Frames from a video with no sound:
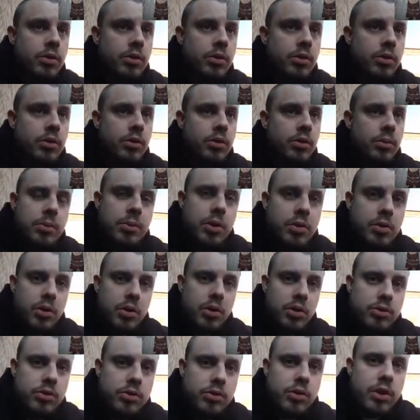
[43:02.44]
I'll come
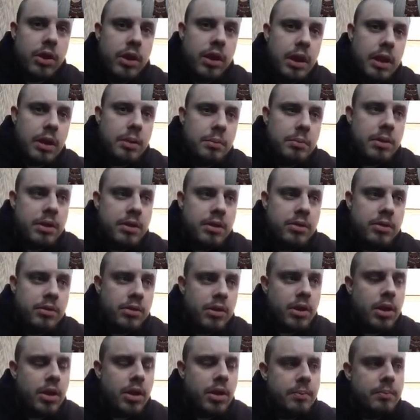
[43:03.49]
across to him as
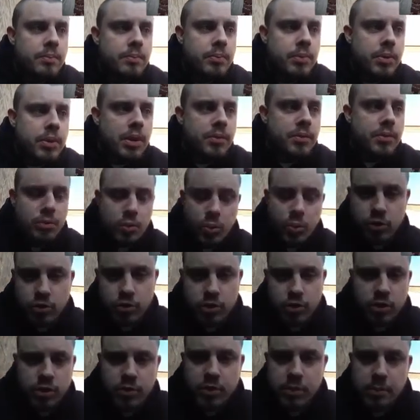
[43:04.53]
if he's
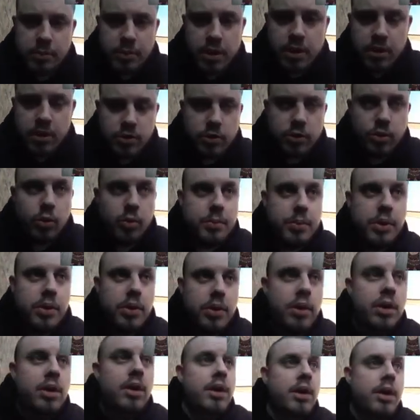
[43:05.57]
watching, nothing personal,
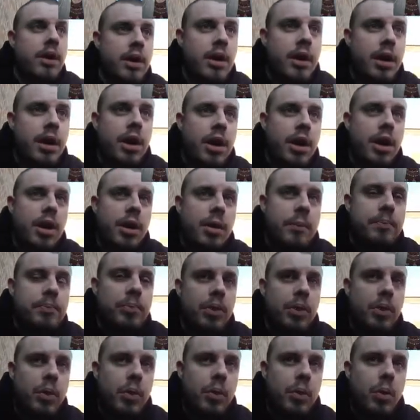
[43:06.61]
but um,
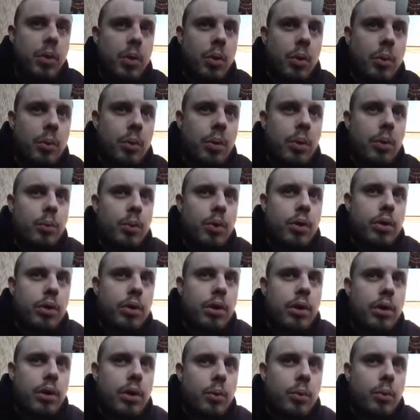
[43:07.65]

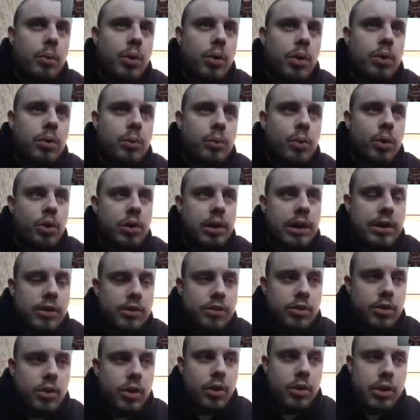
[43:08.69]
what
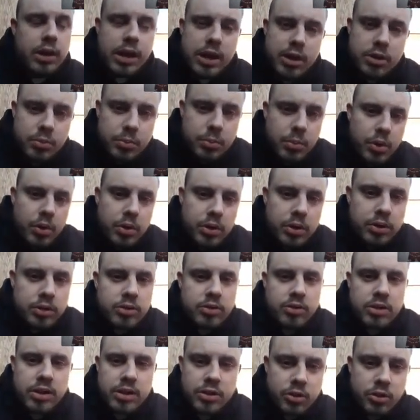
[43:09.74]
gets on his mind?
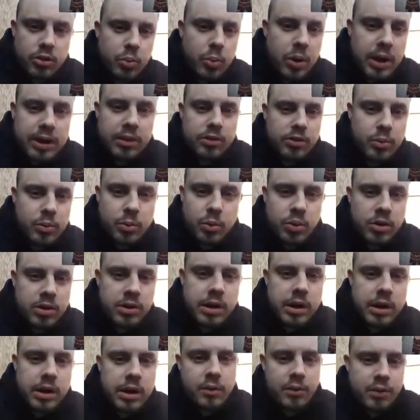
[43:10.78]
Does he just wakes up one
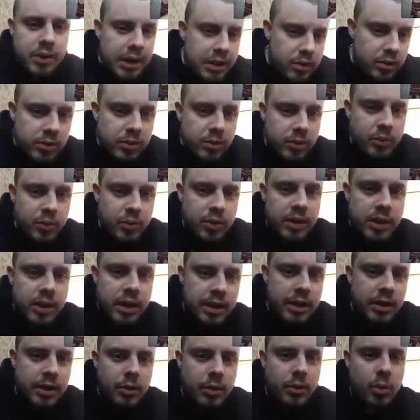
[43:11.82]
day, think of something,
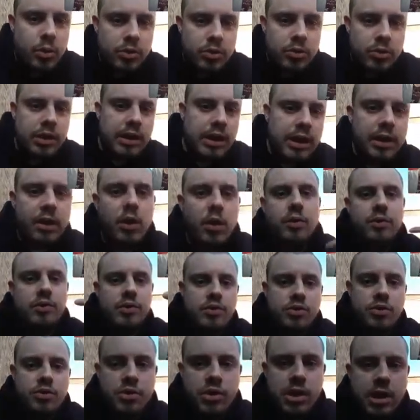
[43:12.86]
then he wants to get it off
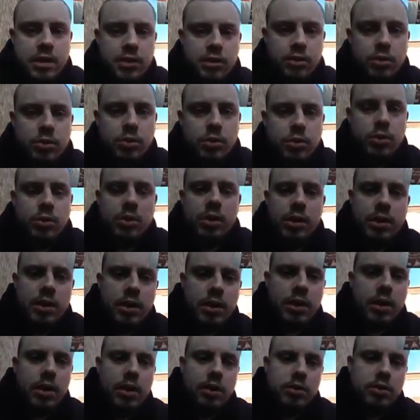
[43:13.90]
his chest, or
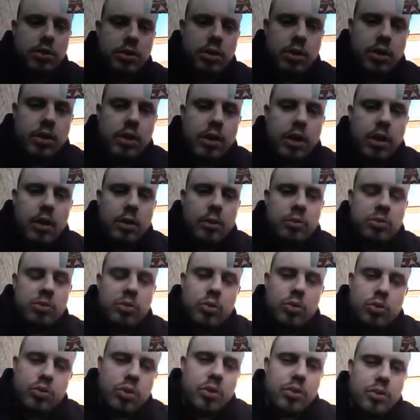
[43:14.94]
I don't know. I'm
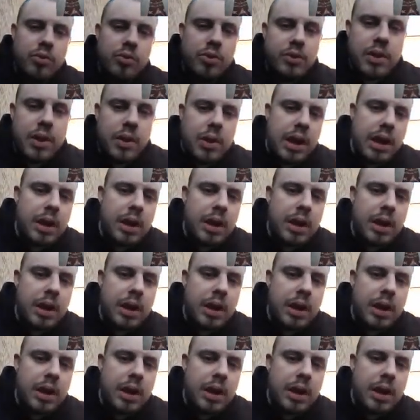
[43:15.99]
still trying to figure out